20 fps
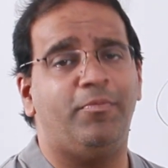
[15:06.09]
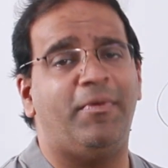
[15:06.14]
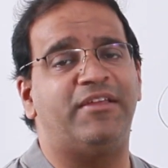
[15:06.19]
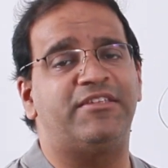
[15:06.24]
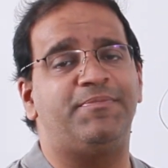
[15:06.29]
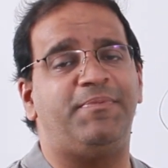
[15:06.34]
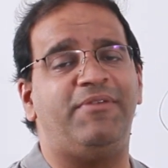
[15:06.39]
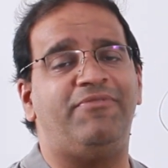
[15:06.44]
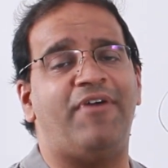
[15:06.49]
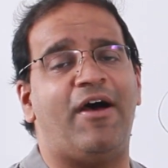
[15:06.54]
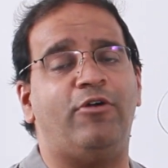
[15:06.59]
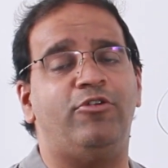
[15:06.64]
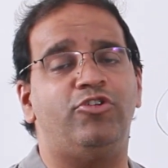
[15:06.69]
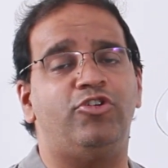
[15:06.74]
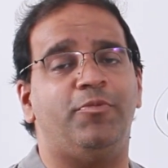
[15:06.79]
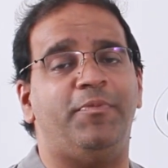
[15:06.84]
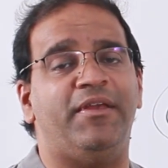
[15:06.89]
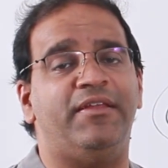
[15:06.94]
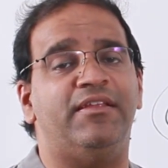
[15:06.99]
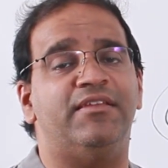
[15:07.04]
you must be
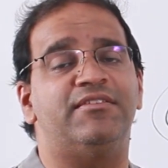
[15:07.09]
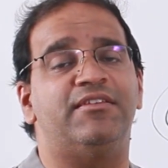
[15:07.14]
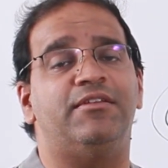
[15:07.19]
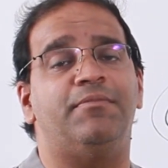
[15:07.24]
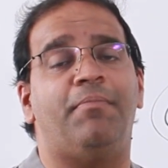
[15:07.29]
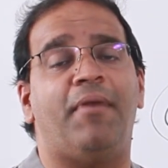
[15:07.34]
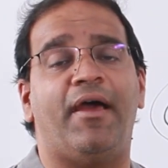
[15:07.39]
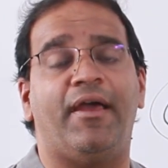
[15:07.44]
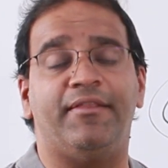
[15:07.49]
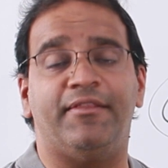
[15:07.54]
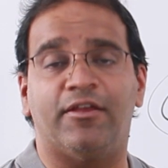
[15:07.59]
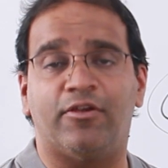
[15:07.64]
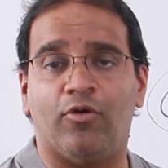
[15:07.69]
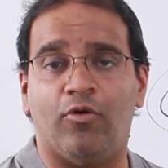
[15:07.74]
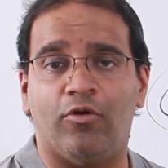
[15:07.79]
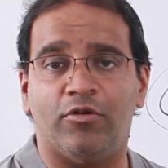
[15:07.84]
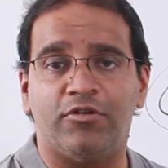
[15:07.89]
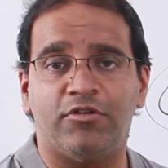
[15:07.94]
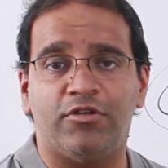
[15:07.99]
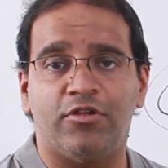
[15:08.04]
found to be innocent by
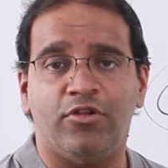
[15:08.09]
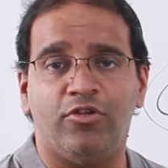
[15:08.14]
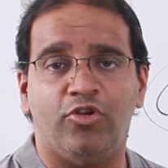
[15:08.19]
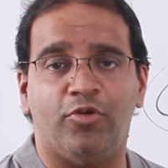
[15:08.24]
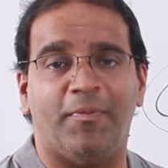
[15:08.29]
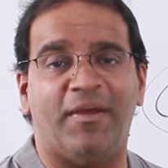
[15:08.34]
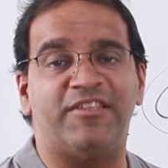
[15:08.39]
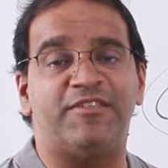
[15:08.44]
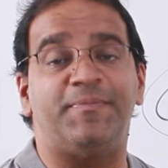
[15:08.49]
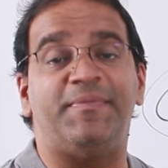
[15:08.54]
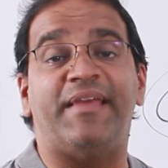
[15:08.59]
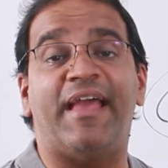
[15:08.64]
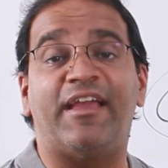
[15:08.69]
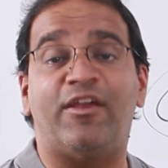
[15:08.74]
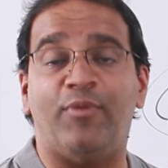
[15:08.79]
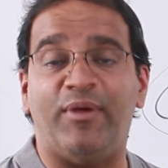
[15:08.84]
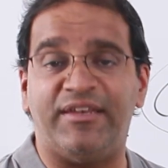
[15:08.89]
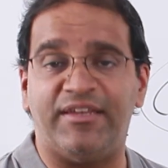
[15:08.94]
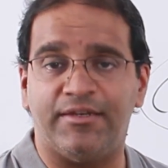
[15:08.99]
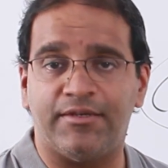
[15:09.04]
the court. You must
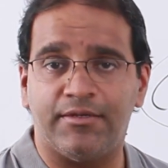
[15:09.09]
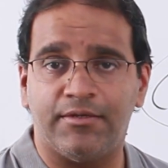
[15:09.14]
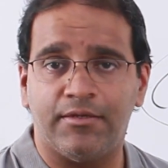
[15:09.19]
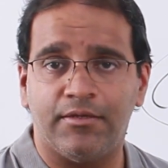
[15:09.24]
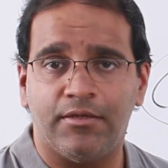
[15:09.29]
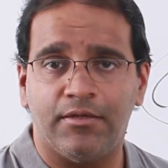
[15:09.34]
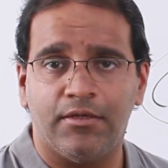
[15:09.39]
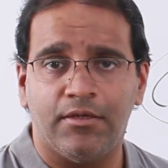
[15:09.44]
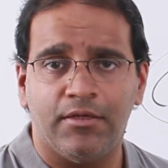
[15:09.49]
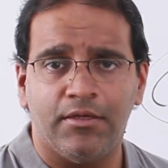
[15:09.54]
be acquitted.